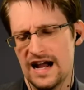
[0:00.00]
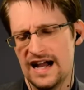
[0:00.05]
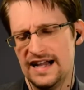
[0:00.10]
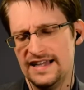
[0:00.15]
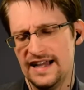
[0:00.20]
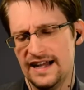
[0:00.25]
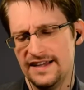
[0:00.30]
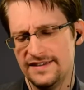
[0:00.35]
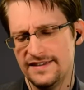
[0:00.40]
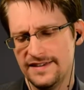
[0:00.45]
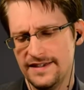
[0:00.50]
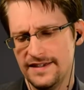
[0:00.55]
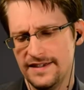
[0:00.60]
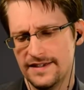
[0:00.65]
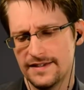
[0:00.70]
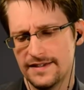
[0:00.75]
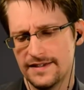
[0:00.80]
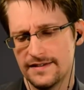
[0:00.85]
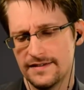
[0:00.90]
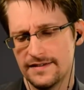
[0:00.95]
I
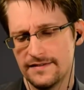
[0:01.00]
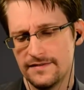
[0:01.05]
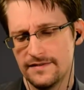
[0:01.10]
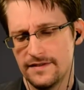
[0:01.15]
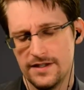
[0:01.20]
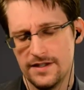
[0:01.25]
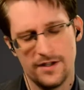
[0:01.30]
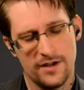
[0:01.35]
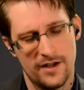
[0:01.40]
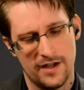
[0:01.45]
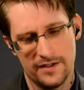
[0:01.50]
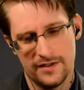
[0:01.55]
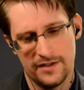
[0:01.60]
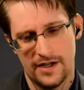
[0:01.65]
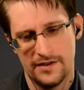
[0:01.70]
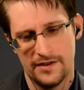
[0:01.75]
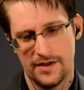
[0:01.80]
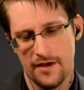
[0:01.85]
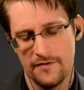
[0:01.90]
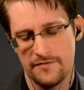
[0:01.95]
think, you know,
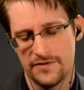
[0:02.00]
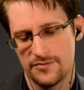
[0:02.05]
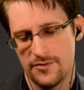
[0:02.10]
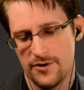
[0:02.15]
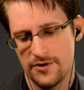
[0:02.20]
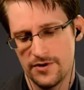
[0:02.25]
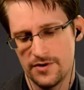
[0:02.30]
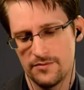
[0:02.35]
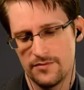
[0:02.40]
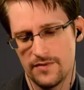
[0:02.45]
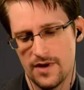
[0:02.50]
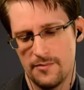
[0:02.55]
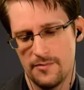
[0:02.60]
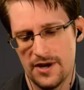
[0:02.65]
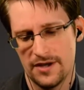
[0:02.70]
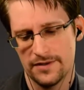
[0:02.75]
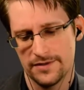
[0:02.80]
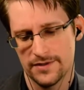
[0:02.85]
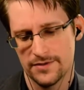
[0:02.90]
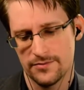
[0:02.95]
I've spoken
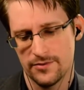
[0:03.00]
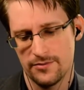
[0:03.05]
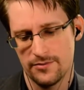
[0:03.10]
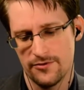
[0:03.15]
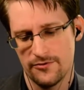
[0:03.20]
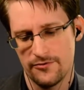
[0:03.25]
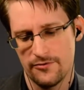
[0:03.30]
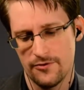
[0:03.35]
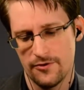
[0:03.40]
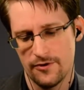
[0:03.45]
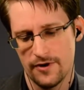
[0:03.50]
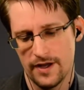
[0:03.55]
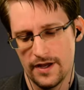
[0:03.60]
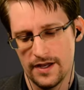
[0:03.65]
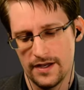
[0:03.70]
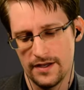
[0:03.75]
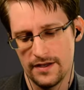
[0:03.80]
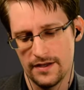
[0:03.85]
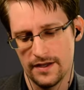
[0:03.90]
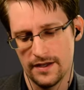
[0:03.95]
about this one before,
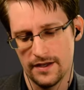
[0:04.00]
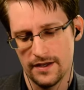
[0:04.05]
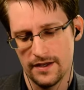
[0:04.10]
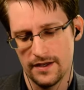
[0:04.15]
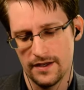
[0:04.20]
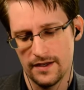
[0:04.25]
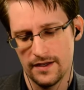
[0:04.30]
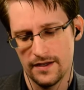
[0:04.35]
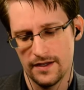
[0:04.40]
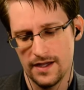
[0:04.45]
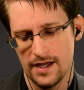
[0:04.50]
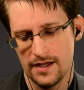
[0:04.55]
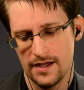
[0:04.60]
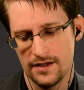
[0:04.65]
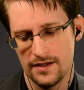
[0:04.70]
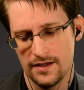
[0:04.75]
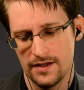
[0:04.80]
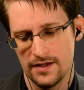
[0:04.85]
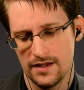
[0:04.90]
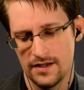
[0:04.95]
and
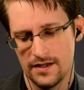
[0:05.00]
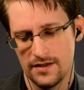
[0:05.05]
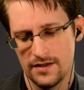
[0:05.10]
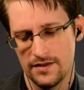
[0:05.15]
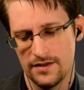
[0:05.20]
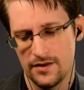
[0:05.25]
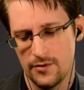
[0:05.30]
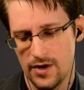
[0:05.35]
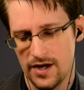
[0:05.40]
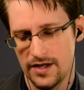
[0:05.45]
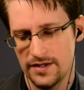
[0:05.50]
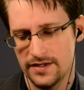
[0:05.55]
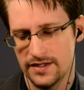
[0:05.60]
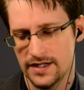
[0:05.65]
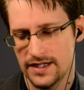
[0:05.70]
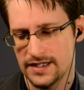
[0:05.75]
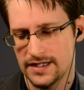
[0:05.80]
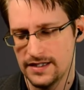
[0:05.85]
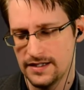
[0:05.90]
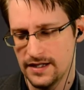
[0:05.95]
the way
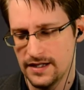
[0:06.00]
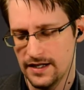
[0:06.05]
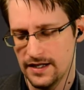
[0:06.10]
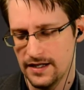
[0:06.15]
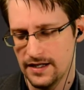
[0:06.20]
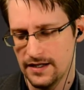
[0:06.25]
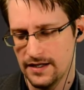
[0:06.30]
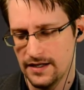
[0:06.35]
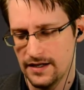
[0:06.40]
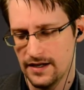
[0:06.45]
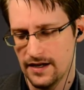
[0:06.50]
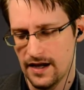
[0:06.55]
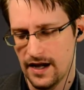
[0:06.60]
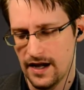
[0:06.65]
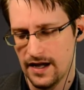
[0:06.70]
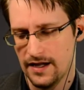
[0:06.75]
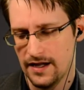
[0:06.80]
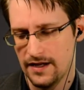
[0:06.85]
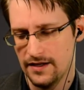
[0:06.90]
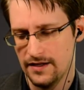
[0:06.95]
that
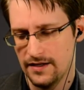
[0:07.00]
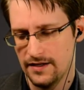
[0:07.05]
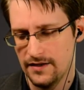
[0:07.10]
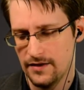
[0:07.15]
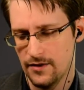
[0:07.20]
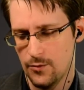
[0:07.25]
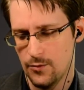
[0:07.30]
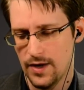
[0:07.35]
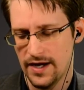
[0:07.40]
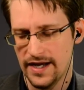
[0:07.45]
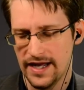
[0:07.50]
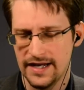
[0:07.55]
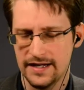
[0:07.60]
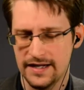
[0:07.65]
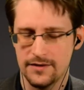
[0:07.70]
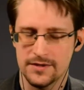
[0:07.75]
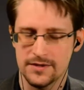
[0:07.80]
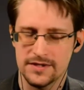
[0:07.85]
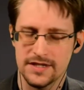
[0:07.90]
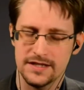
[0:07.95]
I went
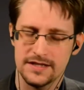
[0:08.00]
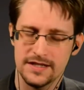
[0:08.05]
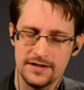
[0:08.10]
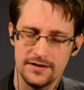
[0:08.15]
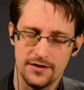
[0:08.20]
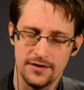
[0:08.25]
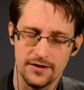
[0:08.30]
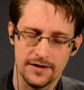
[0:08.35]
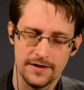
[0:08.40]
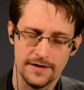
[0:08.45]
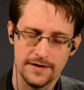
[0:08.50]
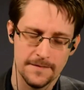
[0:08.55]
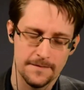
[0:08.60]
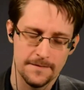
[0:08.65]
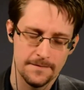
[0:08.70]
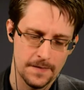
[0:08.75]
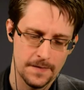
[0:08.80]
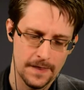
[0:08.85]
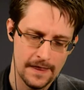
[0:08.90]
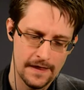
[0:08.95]
at it was I said, look,